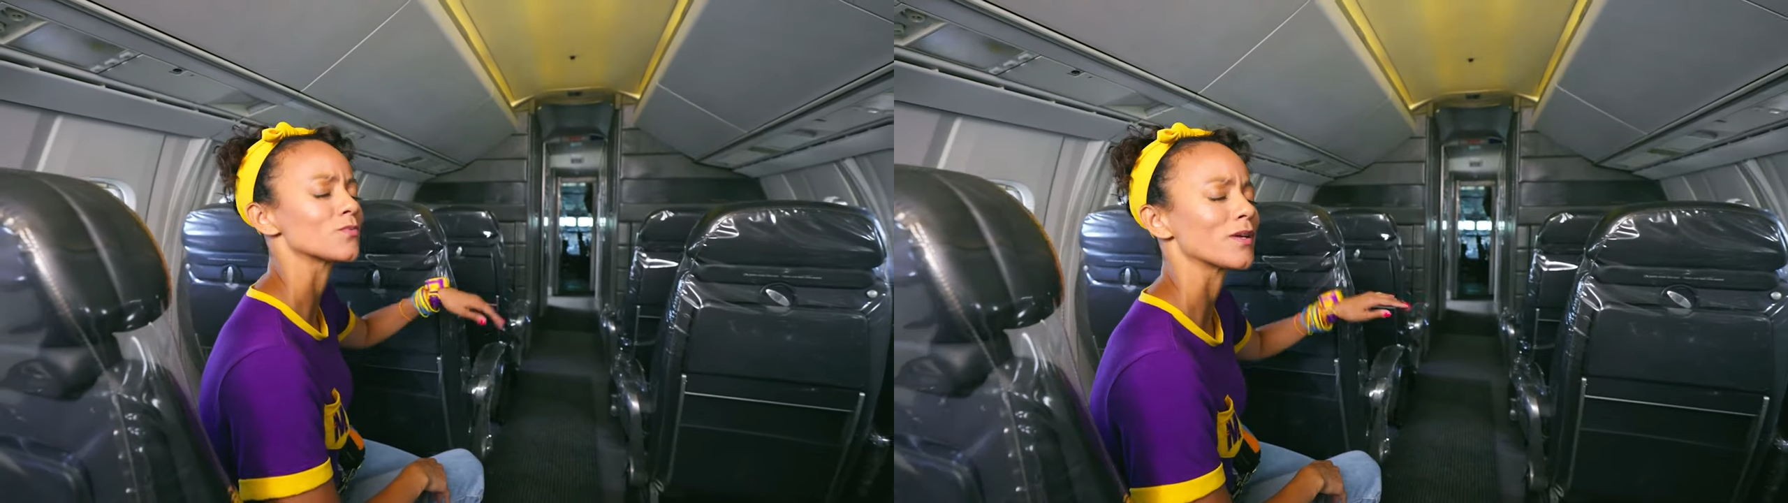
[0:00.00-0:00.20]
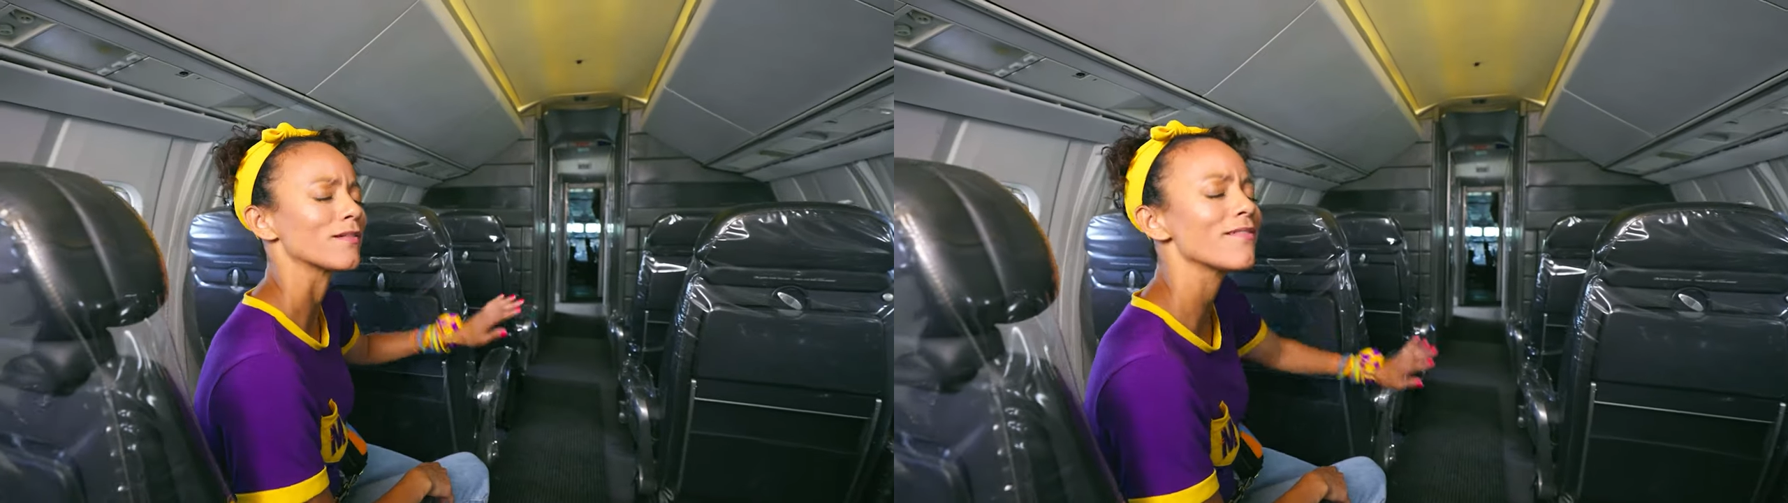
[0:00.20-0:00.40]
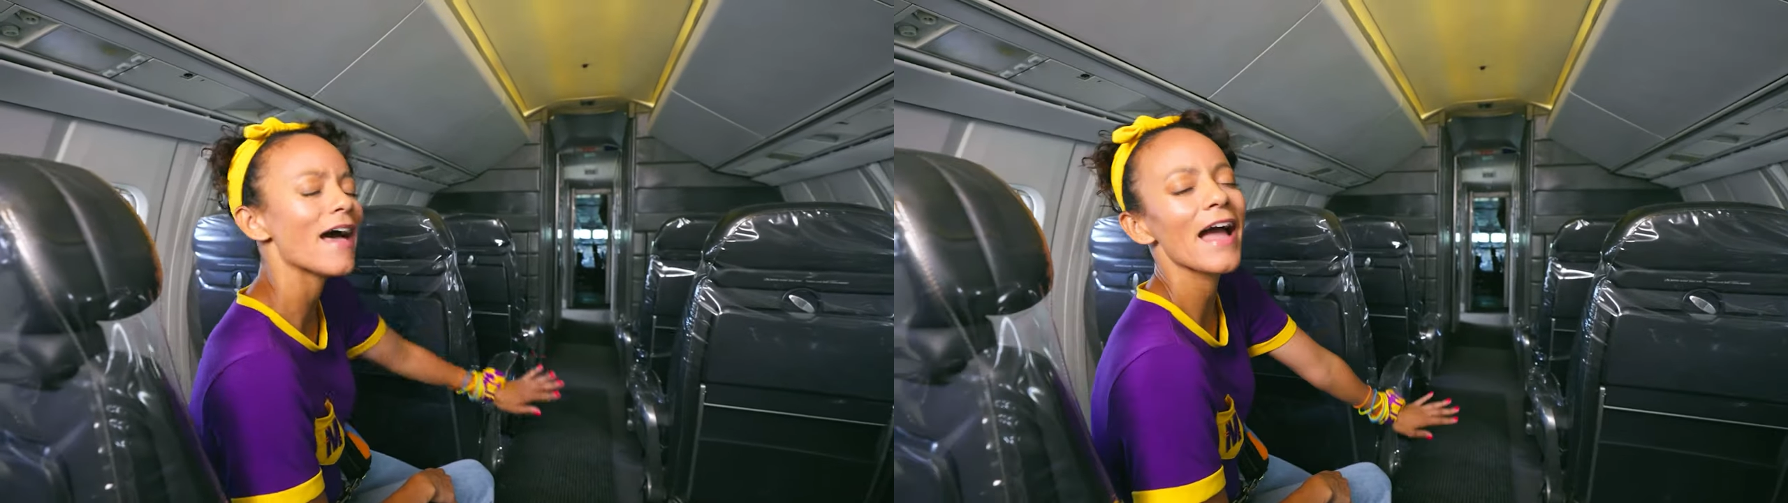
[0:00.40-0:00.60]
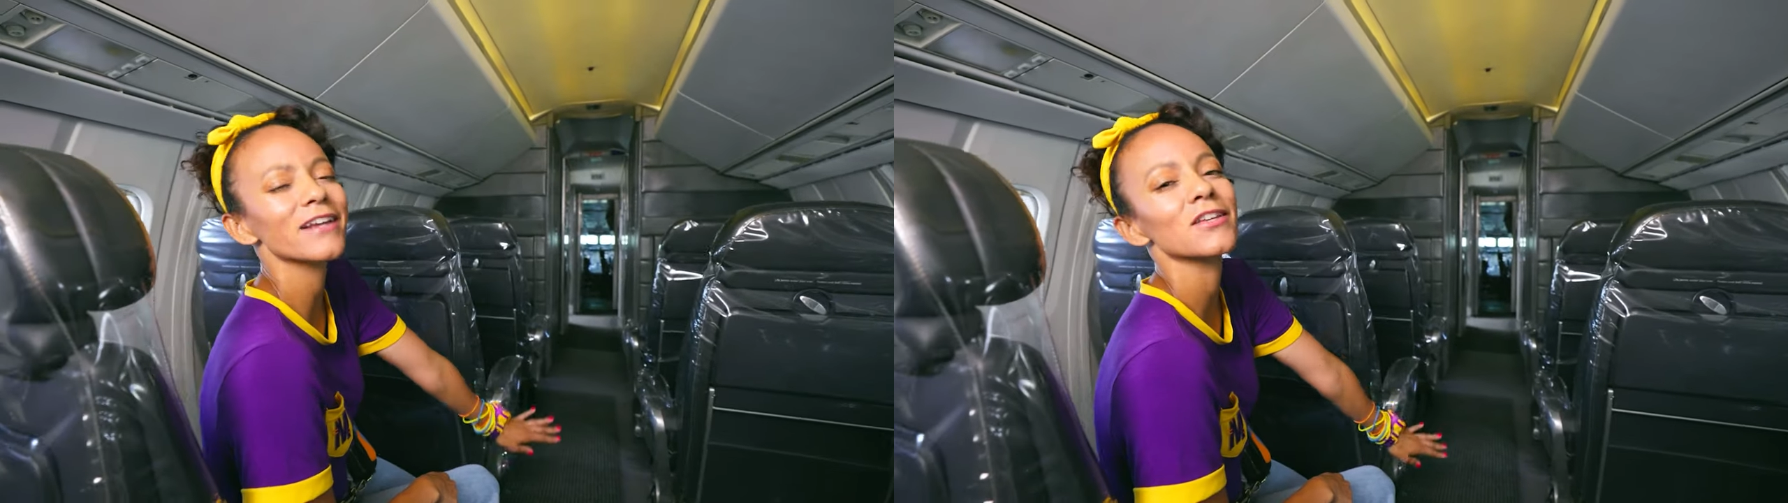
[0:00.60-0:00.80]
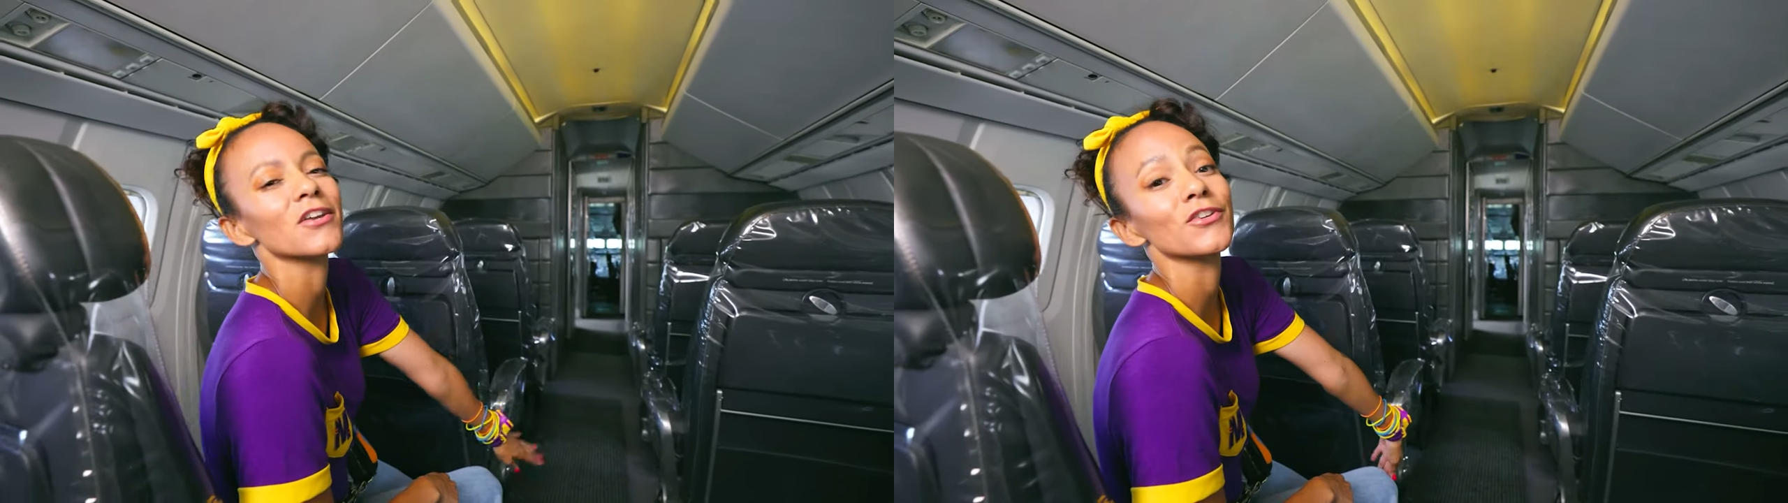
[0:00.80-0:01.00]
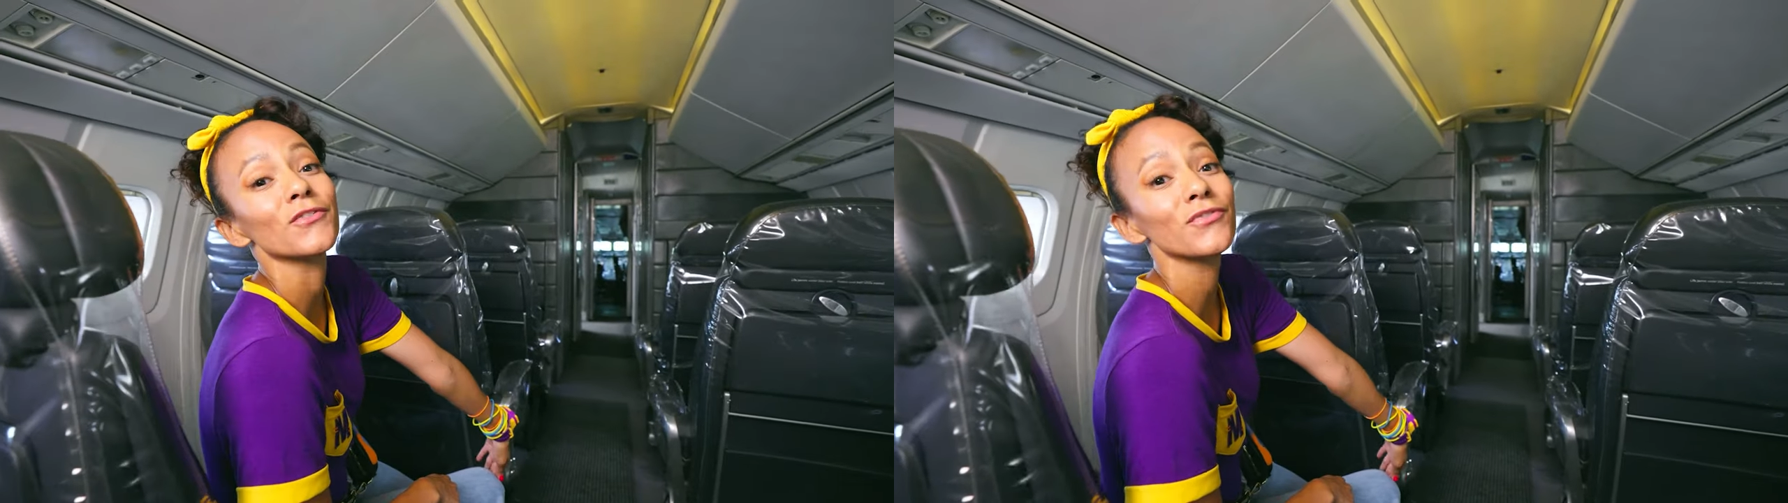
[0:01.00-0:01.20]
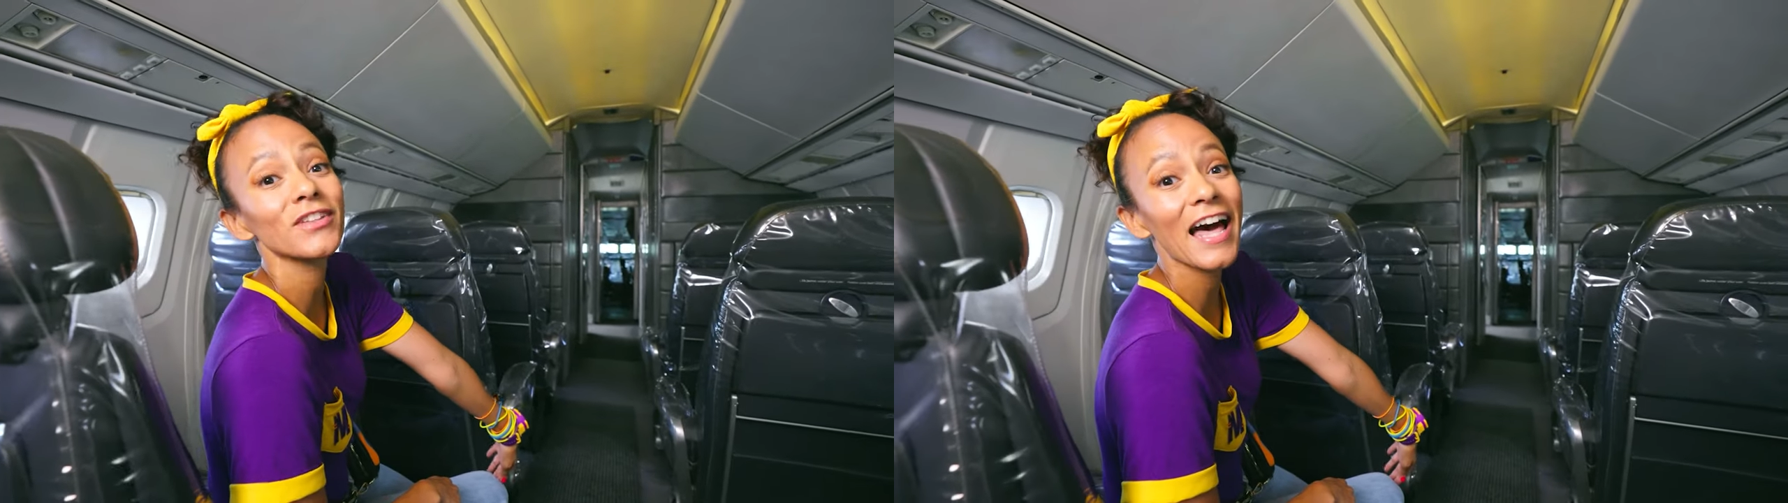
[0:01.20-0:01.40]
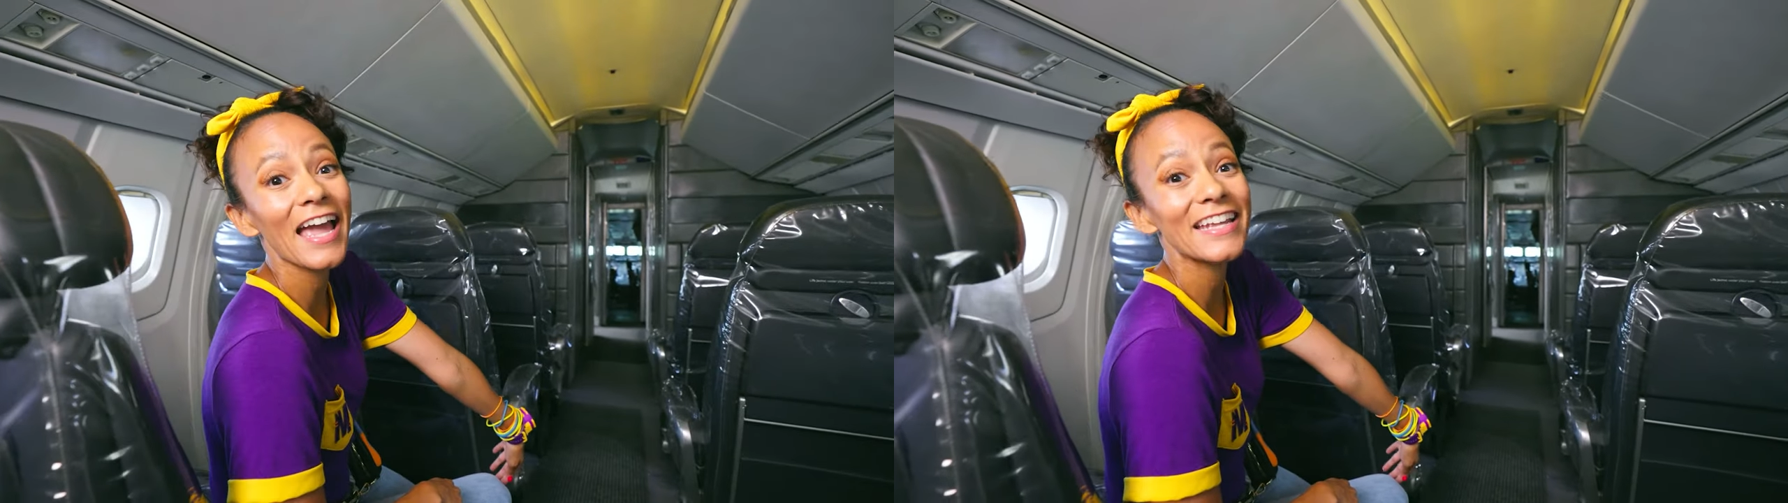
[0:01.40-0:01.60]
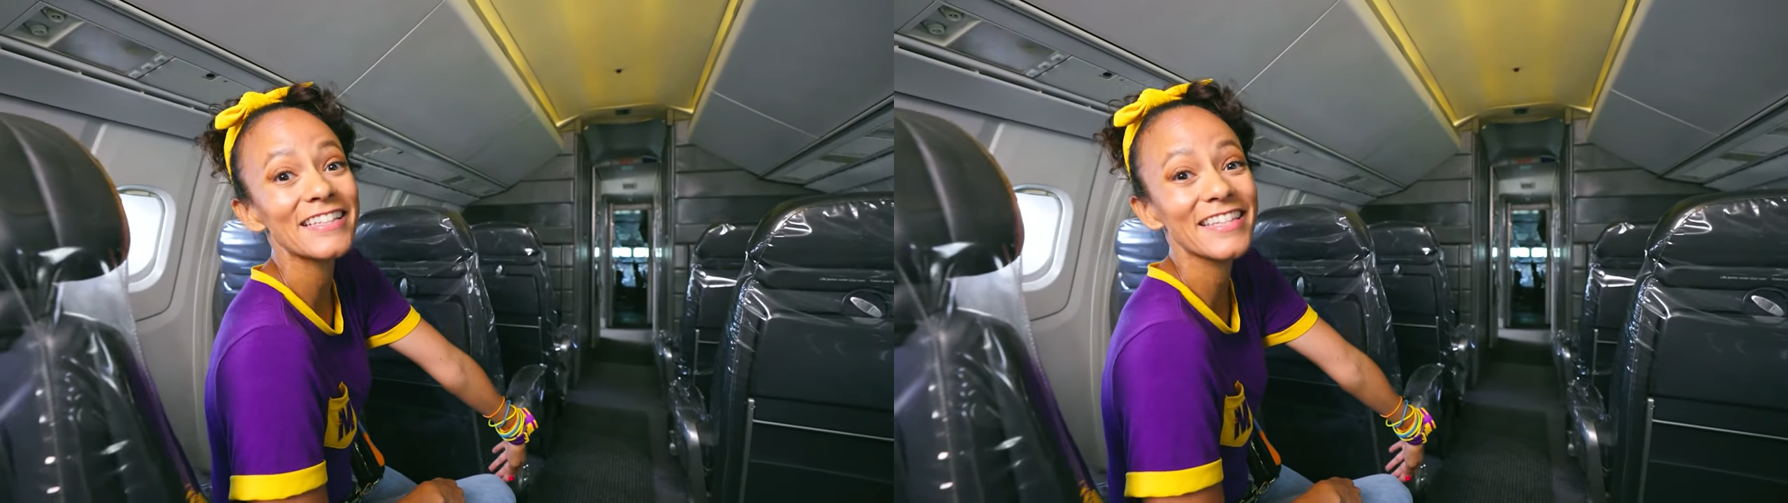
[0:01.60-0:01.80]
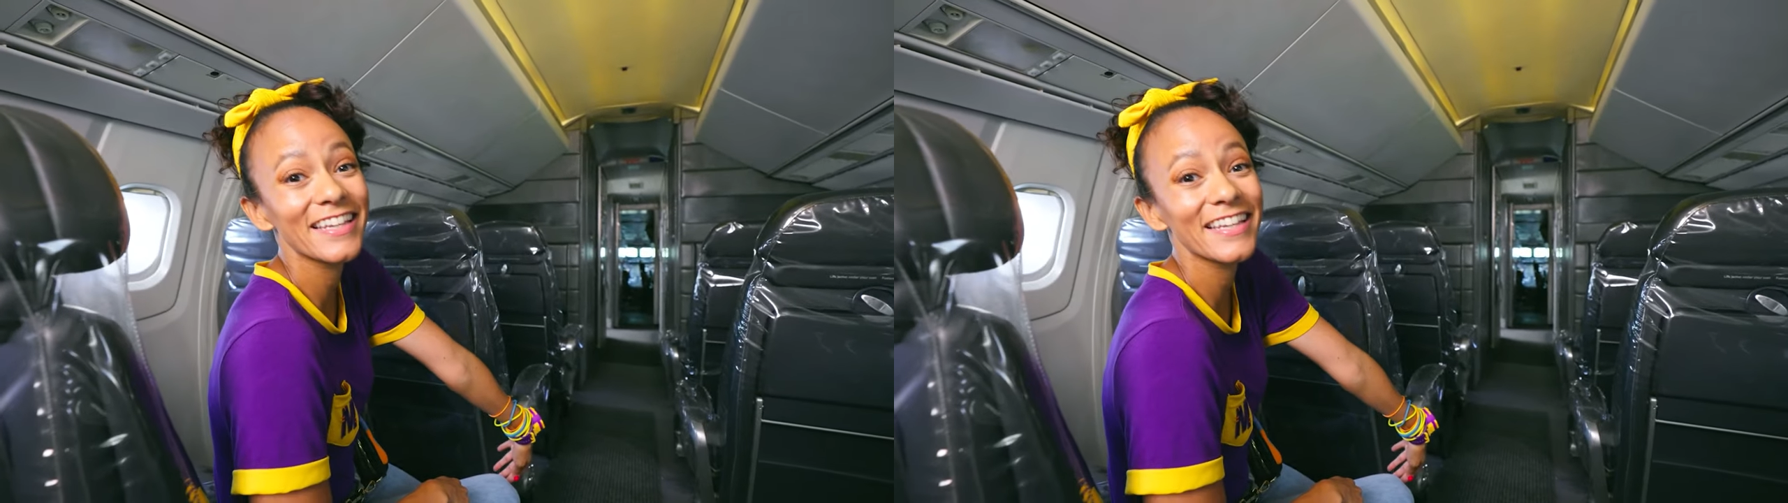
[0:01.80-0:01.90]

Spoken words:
relax on your flight.